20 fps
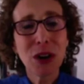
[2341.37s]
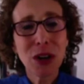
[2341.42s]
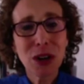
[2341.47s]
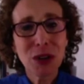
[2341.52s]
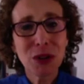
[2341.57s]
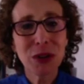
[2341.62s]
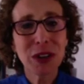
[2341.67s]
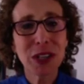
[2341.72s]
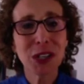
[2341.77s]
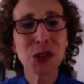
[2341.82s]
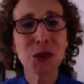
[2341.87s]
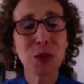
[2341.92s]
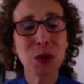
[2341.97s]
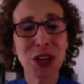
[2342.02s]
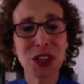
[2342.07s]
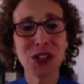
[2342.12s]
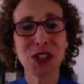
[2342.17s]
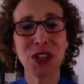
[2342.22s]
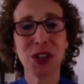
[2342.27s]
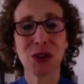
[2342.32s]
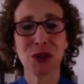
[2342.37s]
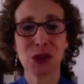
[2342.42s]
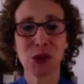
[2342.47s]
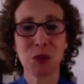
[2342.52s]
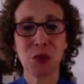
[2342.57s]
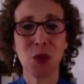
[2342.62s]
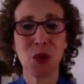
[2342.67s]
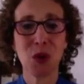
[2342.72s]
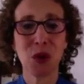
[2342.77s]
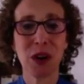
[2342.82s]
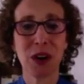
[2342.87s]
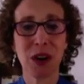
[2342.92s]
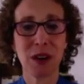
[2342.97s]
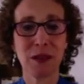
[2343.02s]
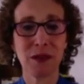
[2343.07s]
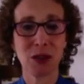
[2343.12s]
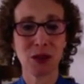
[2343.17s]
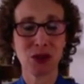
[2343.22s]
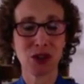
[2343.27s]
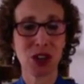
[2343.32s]
are you expressing your support
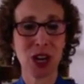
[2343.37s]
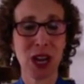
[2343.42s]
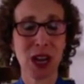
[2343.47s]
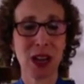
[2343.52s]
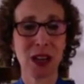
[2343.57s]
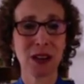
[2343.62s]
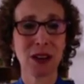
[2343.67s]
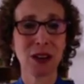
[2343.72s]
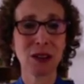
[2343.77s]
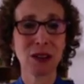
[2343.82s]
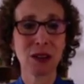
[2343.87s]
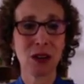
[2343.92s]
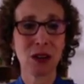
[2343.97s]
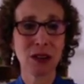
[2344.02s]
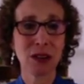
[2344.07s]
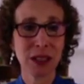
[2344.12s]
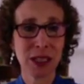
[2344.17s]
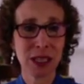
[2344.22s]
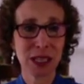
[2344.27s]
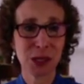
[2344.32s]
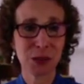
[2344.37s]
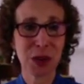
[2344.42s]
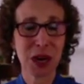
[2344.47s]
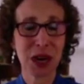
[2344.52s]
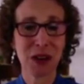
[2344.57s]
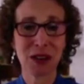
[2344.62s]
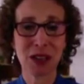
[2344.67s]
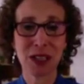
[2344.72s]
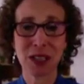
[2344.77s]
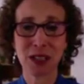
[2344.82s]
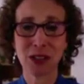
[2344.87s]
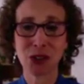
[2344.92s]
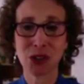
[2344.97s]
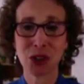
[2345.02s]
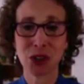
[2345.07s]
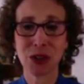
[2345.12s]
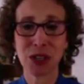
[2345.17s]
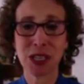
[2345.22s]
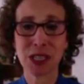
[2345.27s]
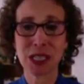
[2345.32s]
of your child along these parallel
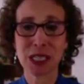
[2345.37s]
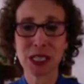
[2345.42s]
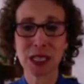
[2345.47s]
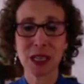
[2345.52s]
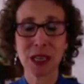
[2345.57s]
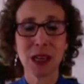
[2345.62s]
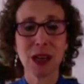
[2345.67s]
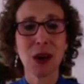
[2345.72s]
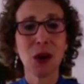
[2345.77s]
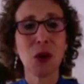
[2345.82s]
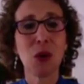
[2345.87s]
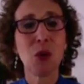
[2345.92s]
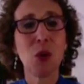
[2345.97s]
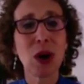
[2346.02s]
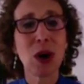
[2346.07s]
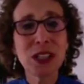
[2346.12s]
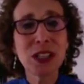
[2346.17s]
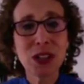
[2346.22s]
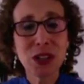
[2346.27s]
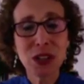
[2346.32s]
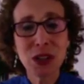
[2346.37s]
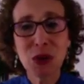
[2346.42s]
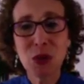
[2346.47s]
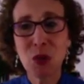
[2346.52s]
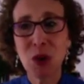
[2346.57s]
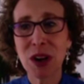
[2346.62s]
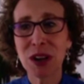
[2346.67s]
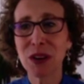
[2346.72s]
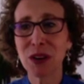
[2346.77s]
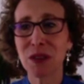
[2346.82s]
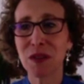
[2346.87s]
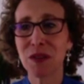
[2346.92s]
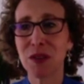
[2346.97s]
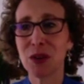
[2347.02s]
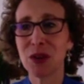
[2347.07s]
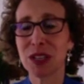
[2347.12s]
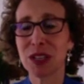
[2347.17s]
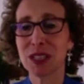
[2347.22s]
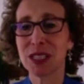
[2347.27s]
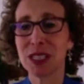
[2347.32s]
journeys? What do you want your
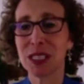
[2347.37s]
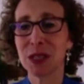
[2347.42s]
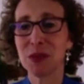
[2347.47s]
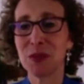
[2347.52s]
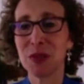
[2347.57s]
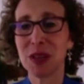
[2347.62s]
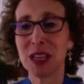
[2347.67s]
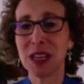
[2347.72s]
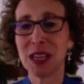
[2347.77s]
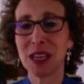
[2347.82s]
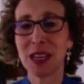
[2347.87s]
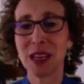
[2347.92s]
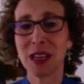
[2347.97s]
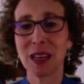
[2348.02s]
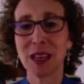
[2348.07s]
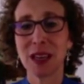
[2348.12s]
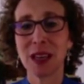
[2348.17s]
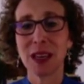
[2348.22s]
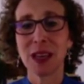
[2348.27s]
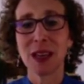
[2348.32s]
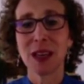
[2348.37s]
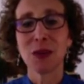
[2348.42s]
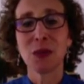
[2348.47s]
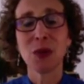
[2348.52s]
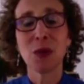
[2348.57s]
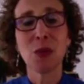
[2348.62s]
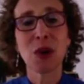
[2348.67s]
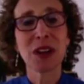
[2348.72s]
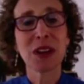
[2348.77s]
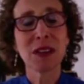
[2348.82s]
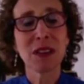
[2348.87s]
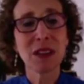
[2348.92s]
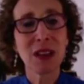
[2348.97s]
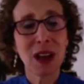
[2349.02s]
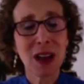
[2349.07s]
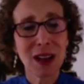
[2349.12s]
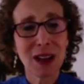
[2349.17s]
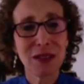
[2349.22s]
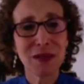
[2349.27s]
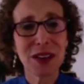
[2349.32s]
focus to be? We want to
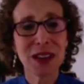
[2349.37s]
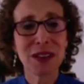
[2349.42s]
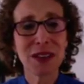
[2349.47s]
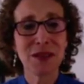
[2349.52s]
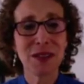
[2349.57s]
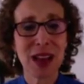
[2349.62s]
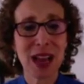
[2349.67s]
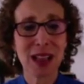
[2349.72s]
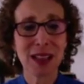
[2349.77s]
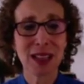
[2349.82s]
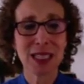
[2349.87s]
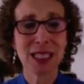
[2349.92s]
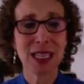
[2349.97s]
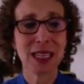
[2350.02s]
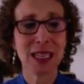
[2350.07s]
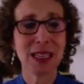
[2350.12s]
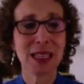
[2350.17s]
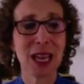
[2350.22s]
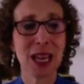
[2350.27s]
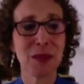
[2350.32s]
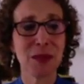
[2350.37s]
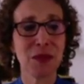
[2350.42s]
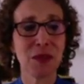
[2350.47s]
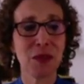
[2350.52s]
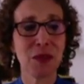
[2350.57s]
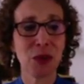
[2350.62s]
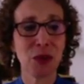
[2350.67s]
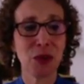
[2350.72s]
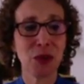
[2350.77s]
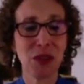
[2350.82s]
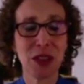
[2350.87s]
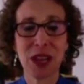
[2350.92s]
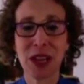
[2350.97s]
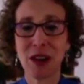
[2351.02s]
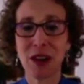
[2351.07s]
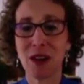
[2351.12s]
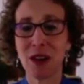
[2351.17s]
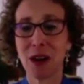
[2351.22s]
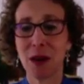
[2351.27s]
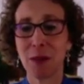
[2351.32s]
love and validate them for who they
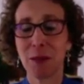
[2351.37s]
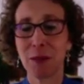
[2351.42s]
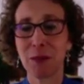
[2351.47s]
are.